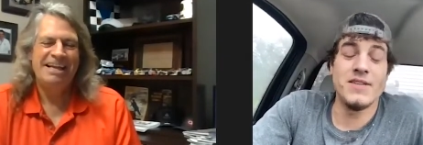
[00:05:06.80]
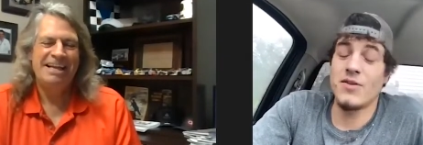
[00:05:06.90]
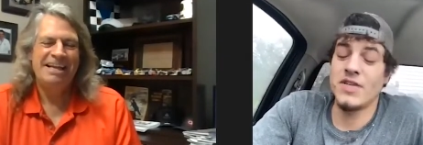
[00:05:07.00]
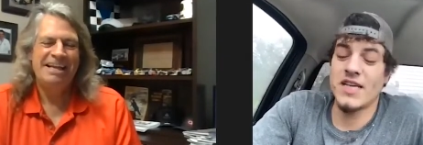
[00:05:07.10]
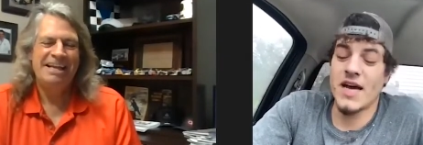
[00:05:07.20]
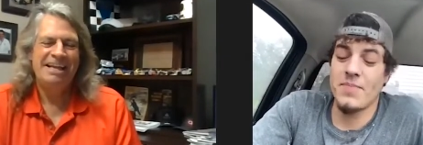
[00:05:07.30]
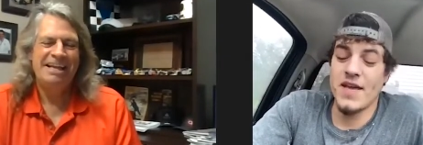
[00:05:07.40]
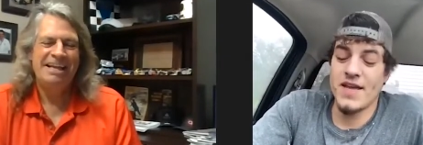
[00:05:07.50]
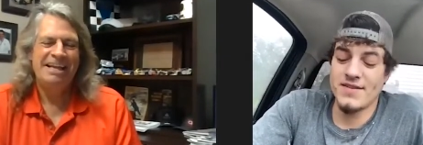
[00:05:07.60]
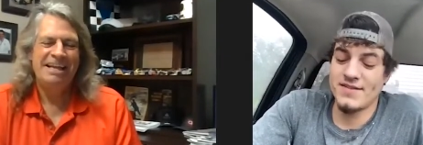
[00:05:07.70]
Speaker 1: just got
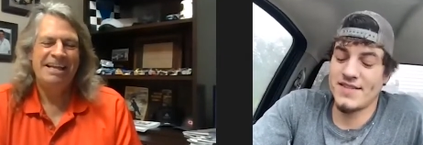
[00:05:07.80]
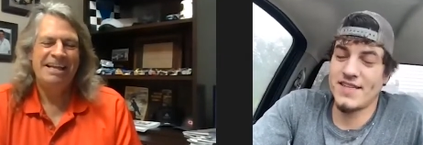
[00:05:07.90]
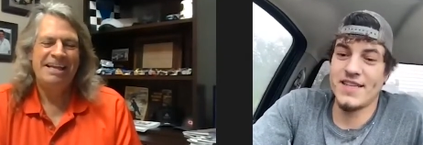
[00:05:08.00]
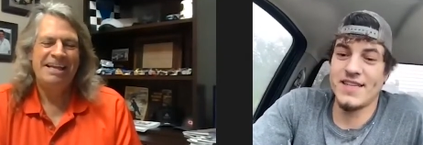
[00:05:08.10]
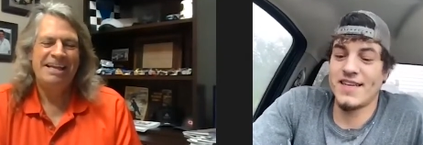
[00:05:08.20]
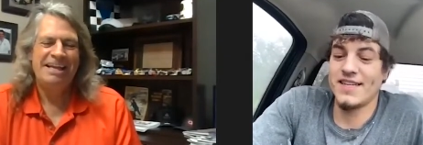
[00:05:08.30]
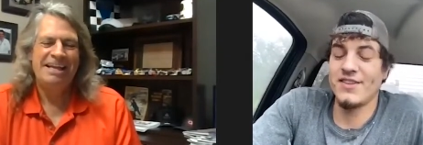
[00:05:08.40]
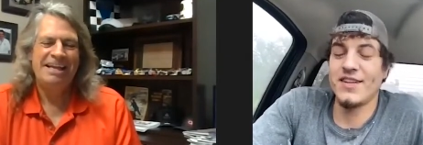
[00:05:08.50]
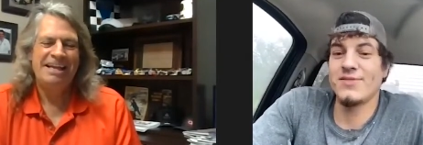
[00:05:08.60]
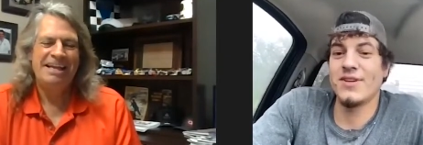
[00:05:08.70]
beat, and uh, you know
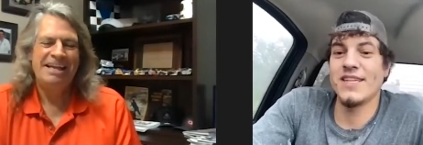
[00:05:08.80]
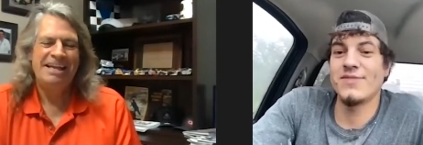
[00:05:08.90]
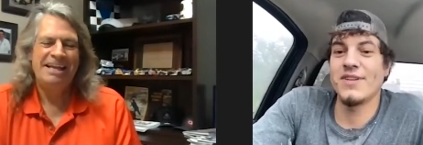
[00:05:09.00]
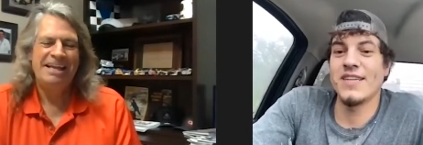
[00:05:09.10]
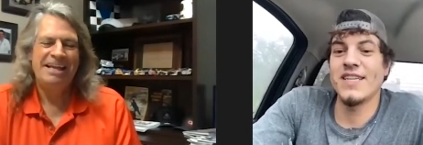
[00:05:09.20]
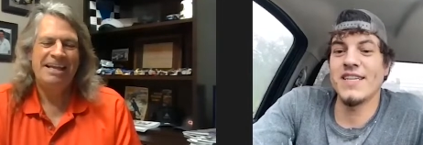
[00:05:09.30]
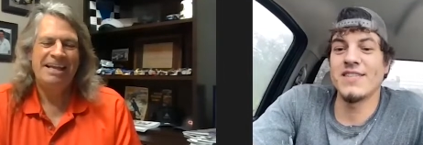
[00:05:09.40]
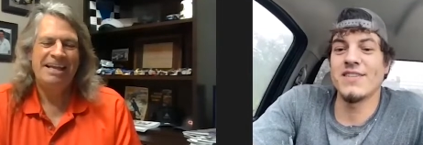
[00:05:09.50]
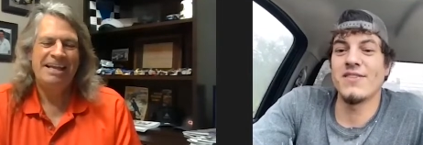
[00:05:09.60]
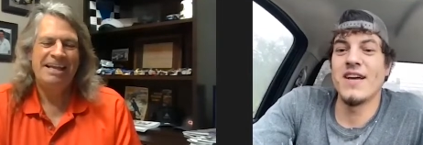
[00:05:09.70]
that's what it is. What it is,
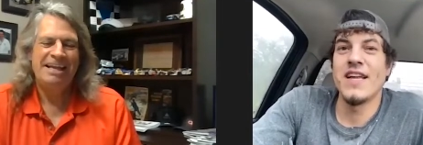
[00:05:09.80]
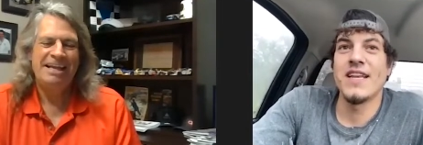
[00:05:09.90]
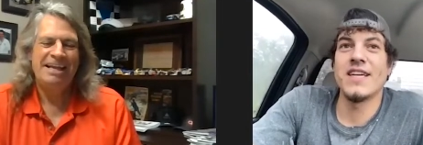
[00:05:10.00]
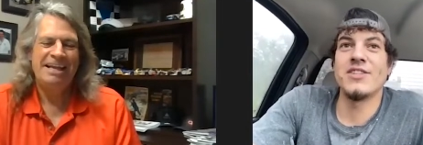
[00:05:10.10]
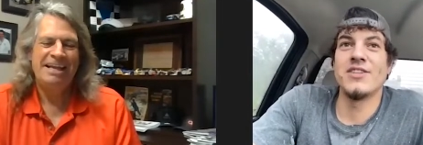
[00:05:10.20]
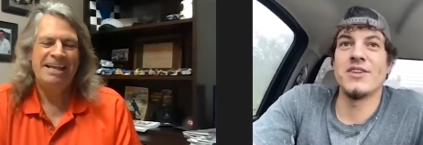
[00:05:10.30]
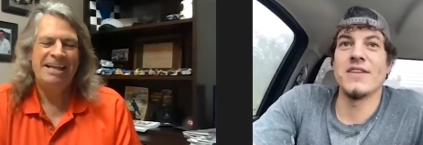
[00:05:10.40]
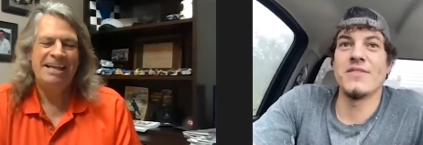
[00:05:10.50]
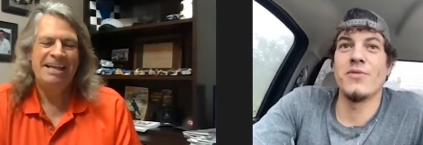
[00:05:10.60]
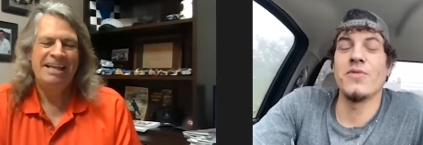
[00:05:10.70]
you know. Next year,
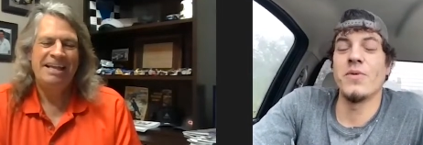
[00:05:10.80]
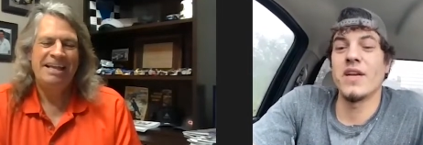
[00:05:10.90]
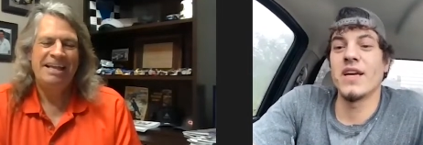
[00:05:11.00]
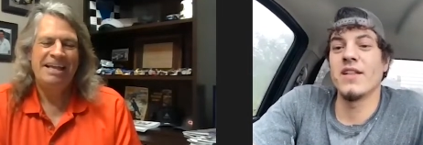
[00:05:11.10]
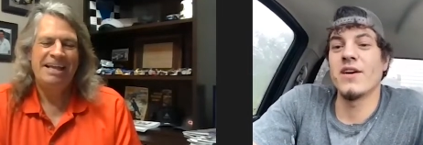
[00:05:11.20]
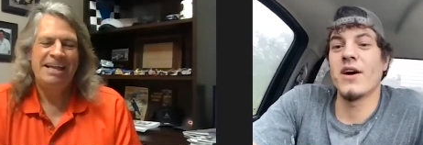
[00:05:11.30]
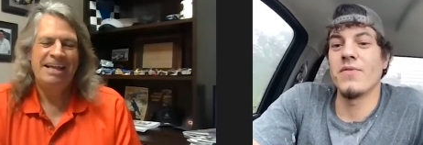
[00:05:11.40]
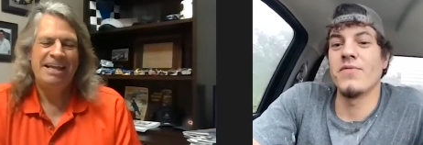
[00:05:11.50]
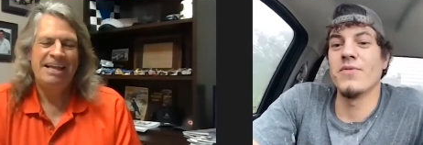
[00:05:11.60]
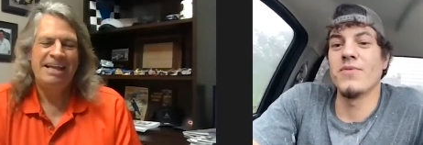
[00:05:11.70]
I hopefully we can click
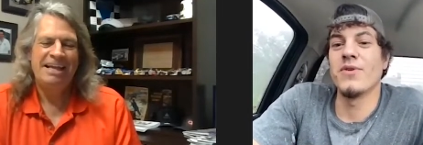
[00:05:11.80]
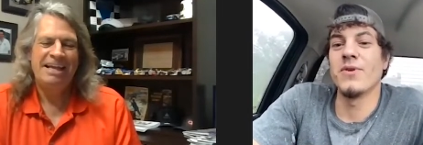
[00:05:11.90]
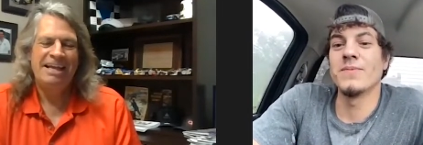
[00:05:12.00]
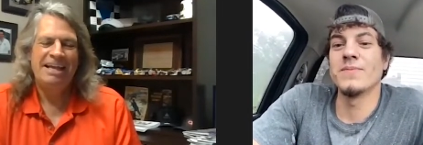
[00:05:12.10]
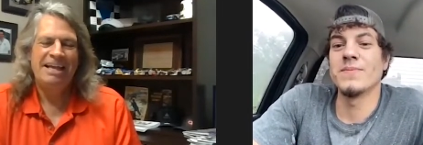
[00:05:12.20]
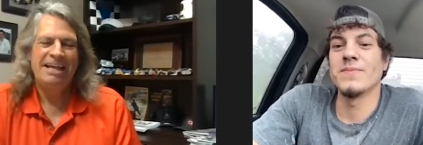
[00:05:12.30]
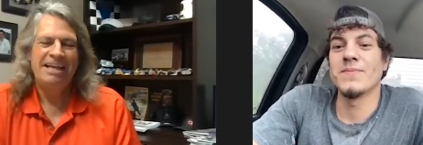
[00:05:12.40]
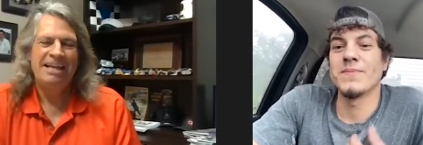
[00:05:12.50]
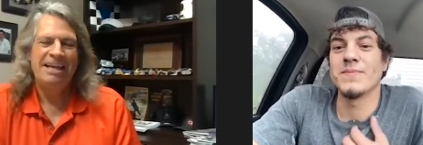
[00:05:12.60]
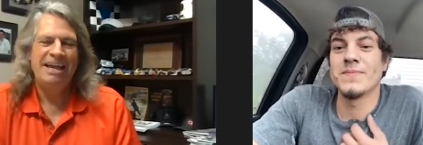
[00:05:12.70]
off a few more.
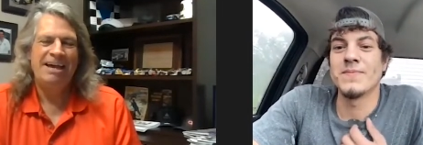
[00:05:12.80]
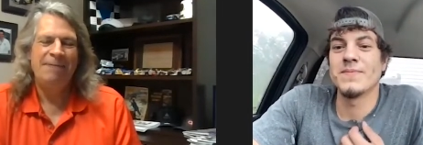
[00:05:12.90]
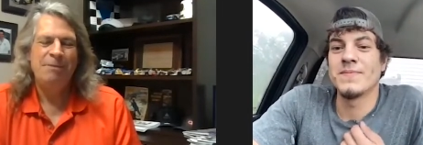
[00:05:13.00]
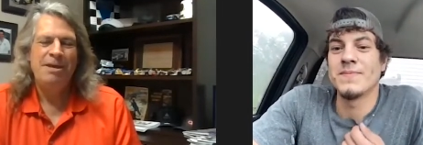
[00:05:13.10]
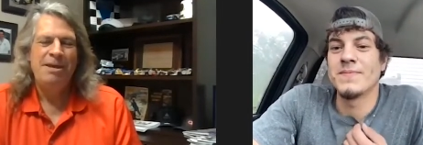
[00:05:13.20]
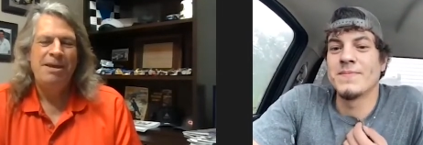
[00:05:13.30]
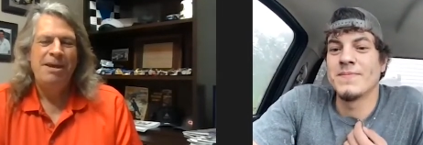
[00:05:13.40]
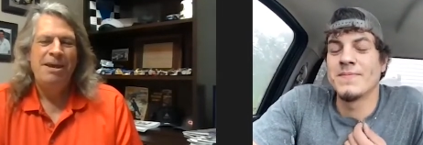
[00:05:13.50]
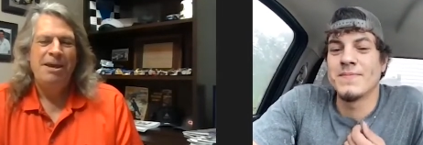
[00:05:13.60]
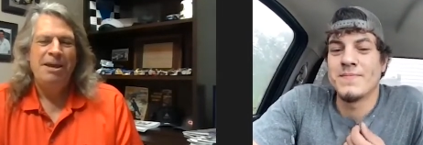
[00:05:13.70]
Speaker 2: Yeah,
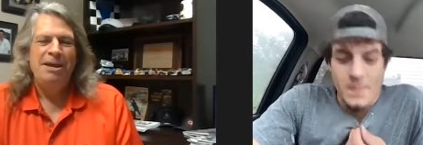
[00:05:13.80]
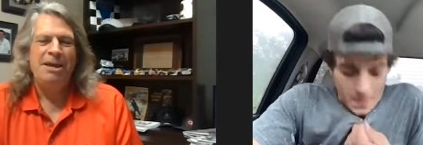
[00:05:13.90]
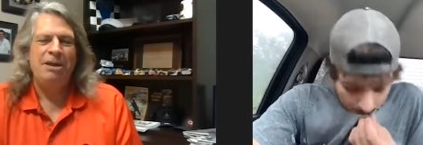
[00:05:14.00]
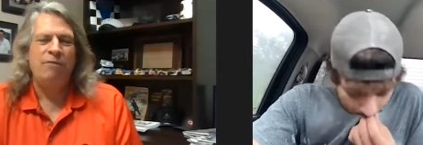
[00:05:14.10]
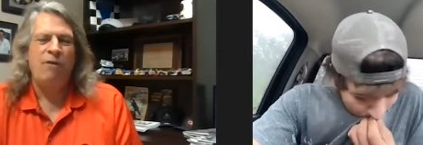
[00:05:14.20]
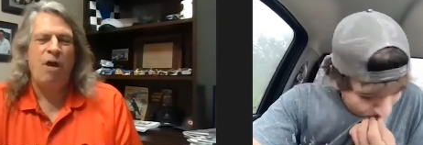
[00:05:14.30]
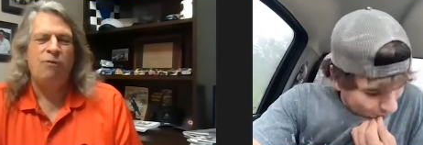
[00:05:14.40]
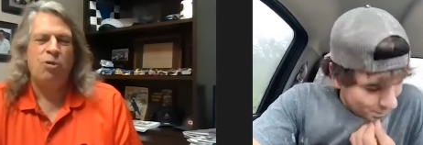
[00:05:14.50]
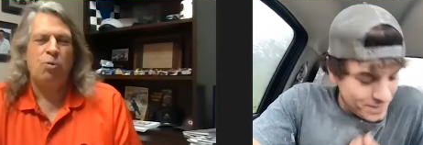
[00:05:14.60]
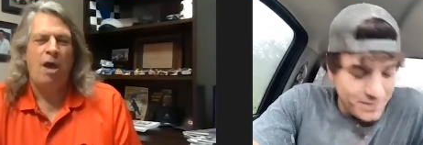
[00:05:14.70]
getting
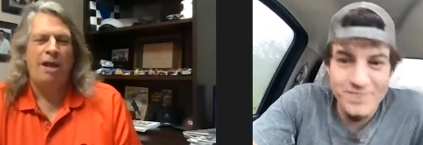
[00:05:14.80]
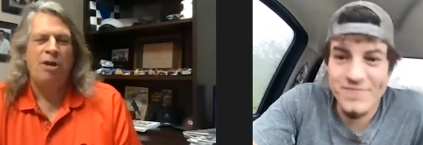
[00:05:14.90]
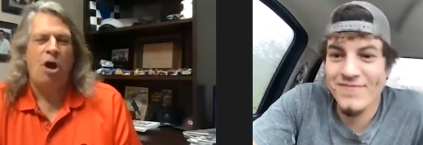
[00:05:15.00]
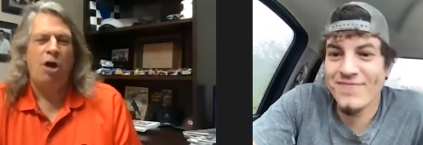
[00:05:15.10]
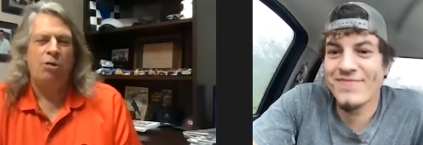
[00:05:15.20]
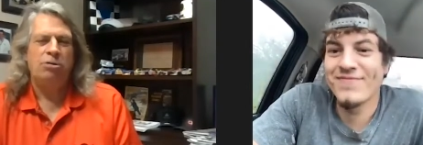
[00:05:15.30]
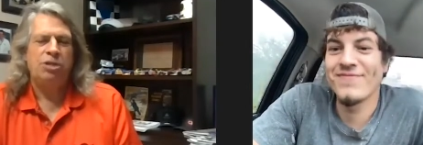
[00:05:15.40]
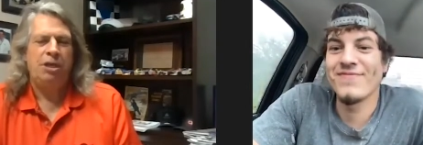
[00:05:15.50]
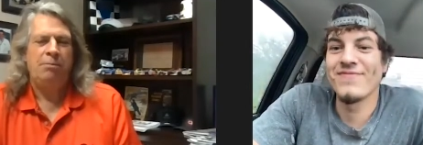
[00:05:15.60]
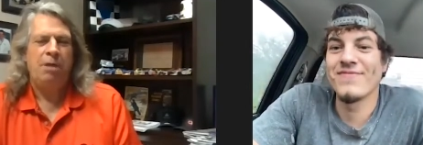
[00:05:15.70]
involved with the Ryan Auto
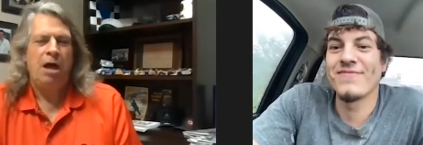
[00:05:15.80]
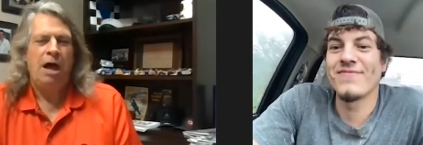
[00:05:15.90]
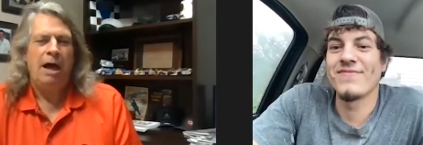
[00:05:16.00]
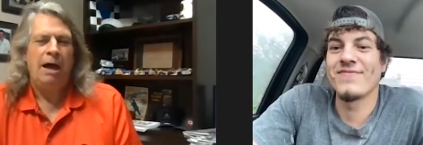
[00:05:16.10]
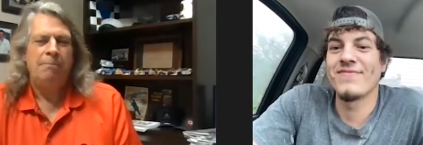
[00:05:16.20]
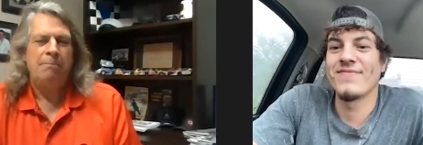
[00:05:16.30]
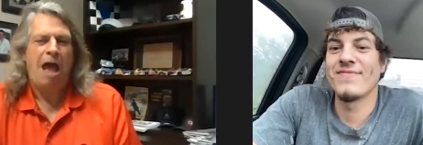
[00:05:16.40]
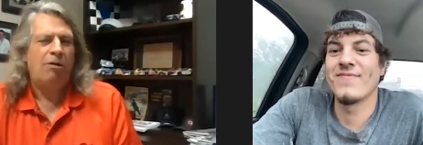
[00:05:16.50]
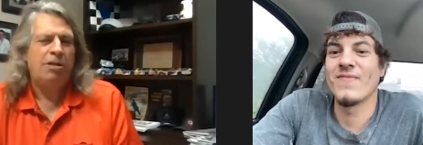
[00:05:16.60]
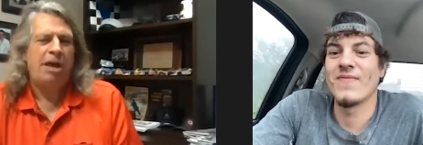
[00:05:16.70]
Team. Um,
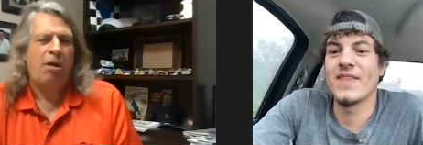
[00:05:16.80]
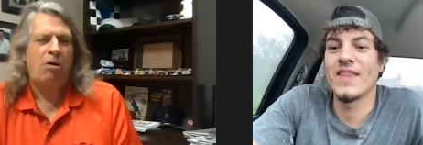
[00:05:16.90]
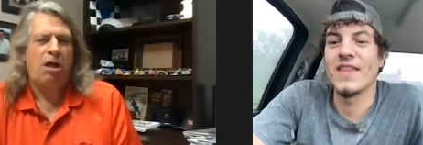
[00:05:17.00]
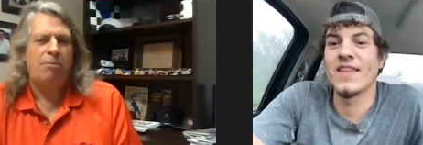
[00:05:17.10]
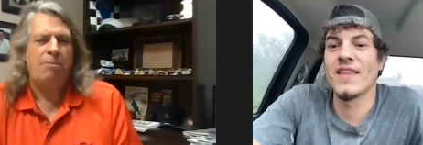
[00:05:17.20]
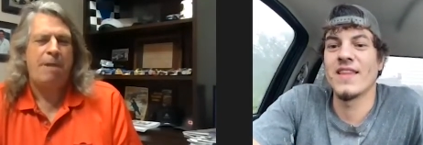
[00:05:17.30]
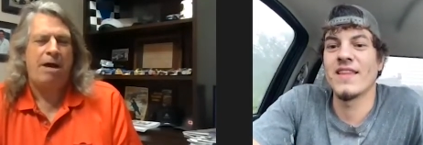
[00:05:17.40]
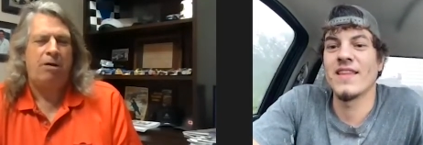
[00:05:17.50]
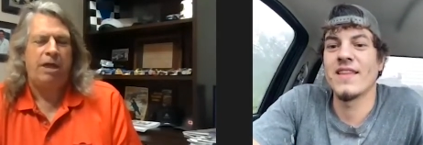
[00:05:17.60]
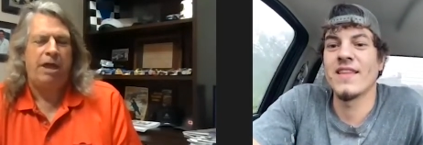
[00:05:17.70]
how did that all come
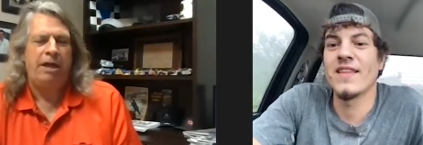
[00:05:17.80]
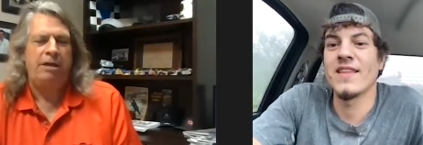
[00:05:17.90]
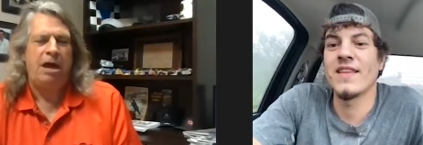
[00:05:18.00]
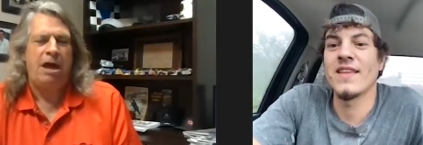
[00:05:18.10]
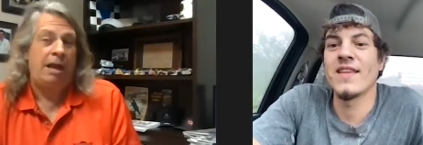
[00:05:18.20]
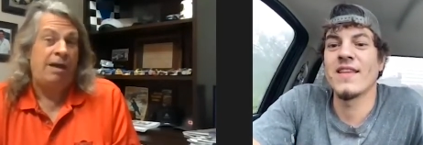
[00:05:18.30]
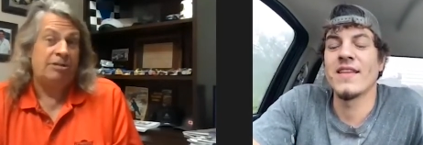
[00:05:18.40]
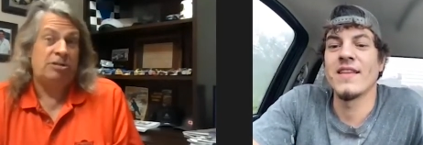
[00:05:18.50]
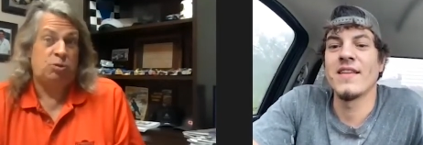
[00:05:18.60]
about? And uh, and obviously